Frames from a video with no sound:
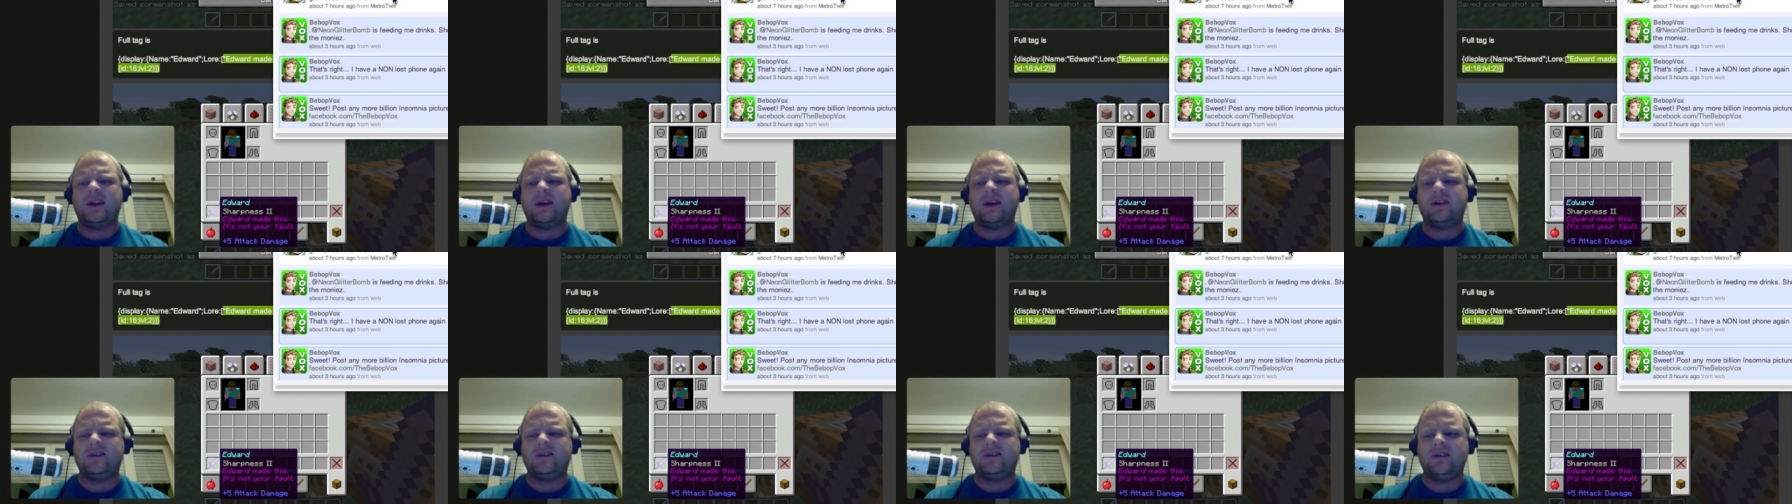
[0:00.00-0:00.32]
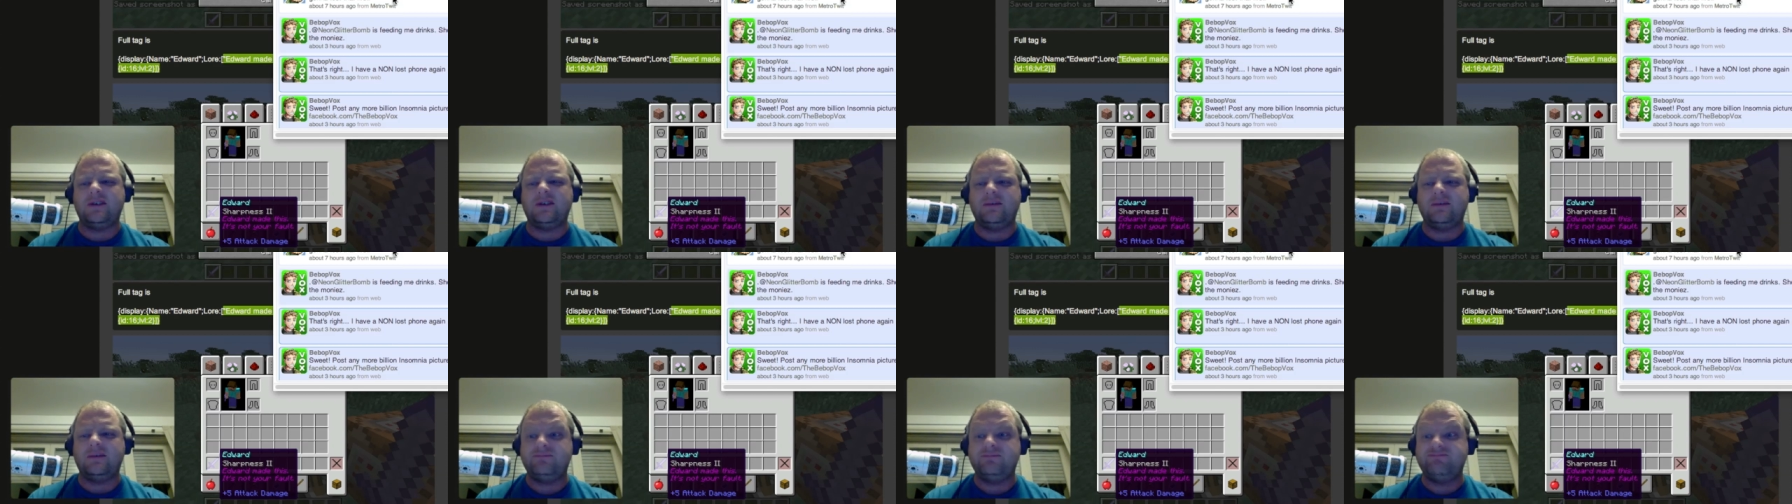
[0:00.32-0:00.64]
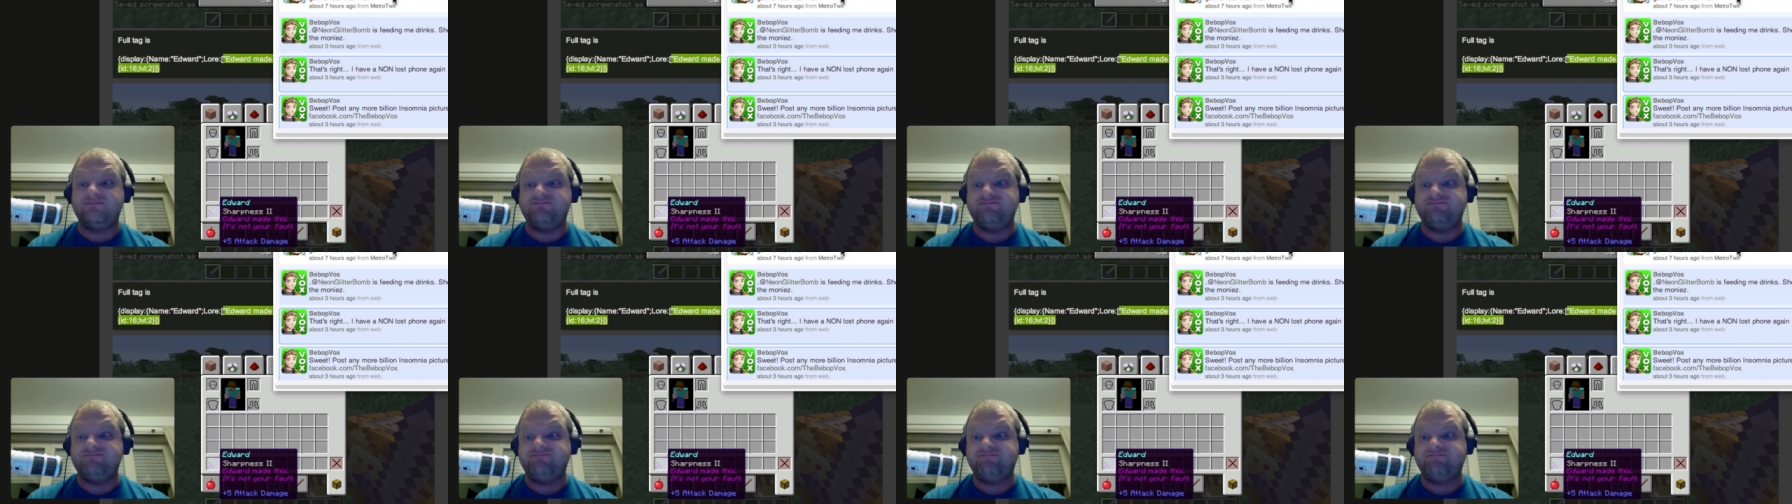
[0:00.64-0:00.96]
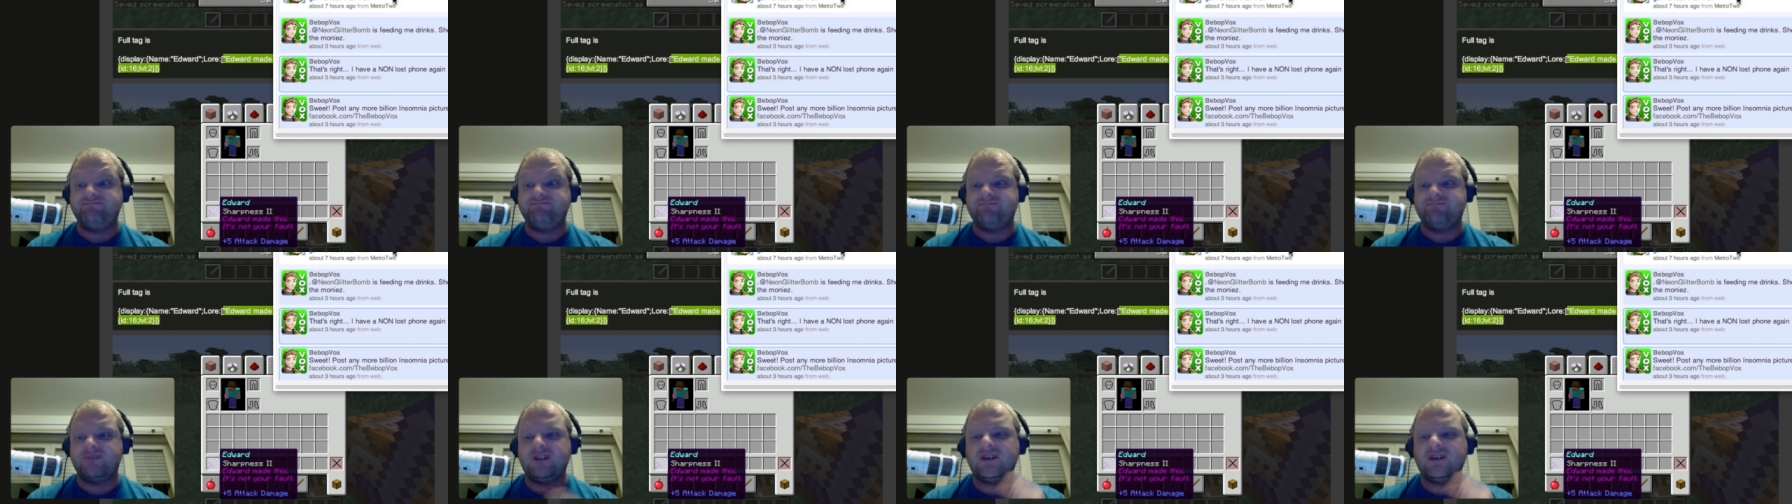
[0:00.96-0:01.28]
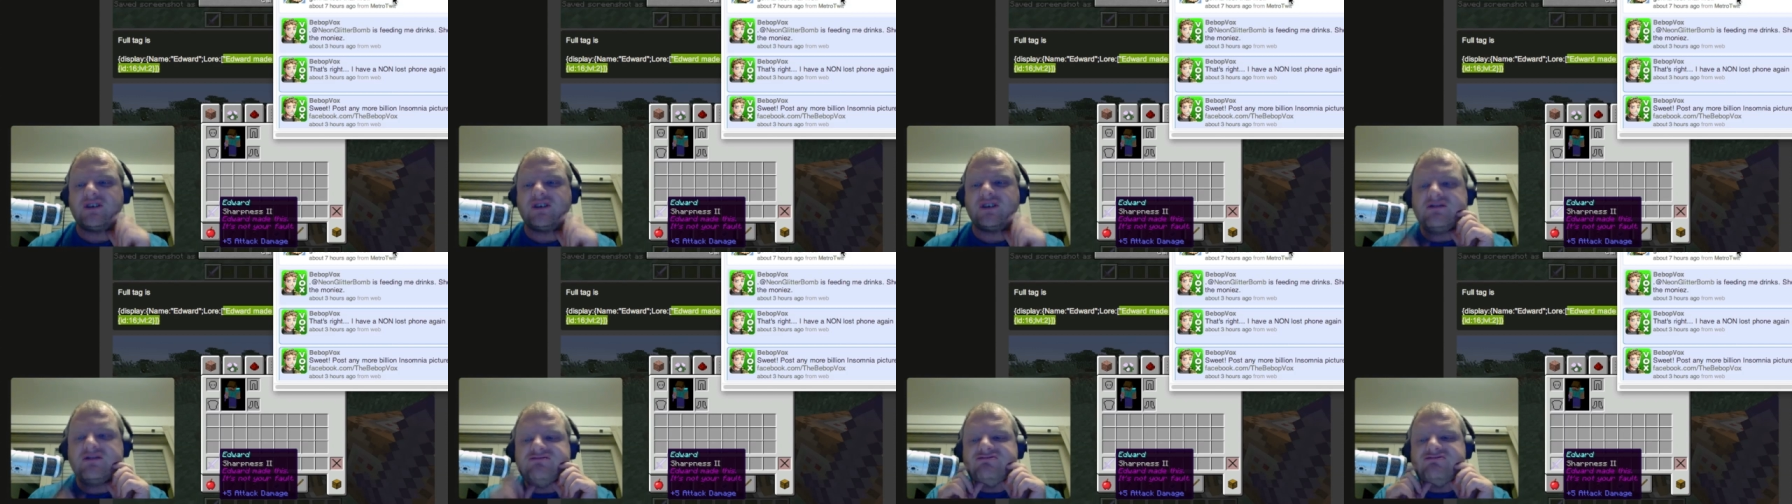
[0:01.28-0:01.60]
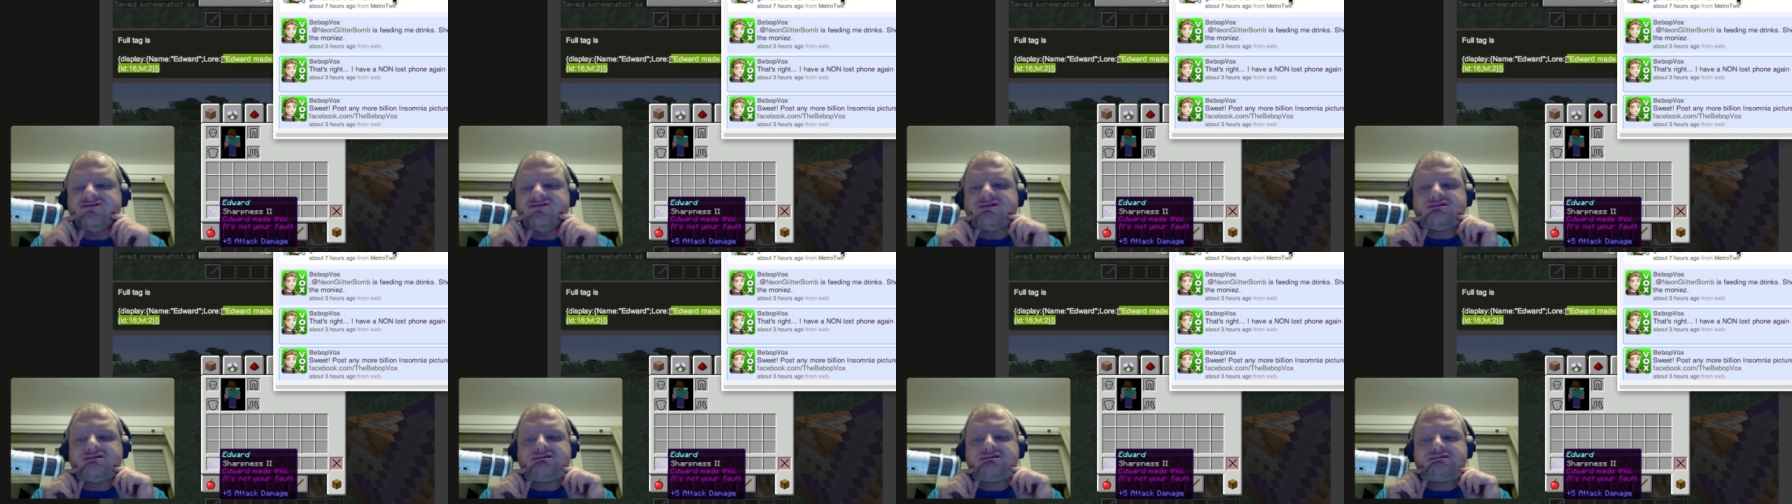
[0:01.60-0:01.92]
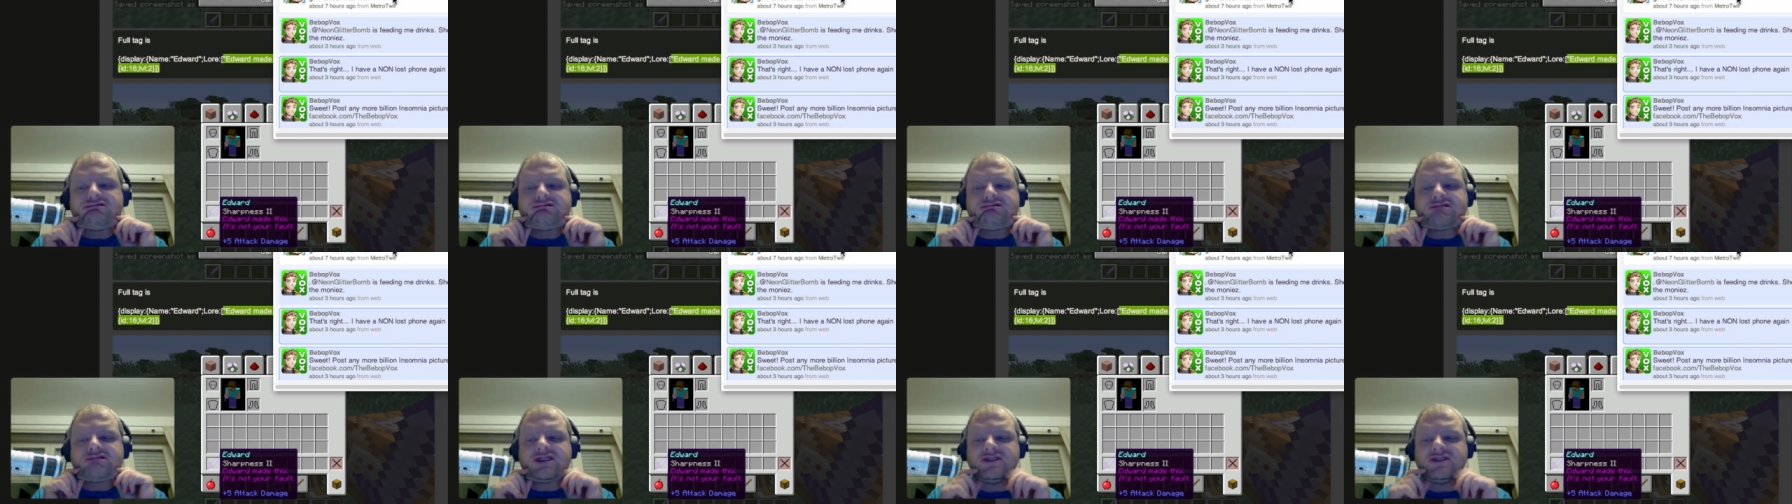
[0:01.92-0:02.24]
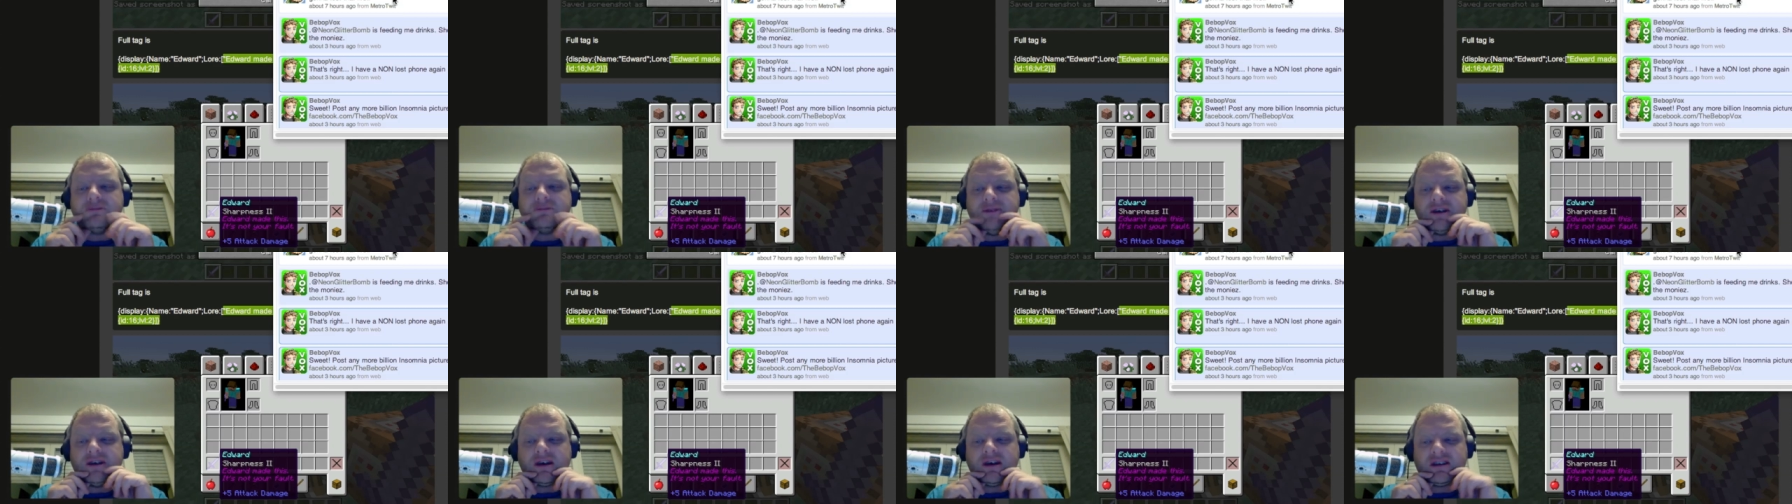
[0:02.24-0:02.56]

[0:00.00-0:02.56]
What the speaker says: actually. Look, that's me.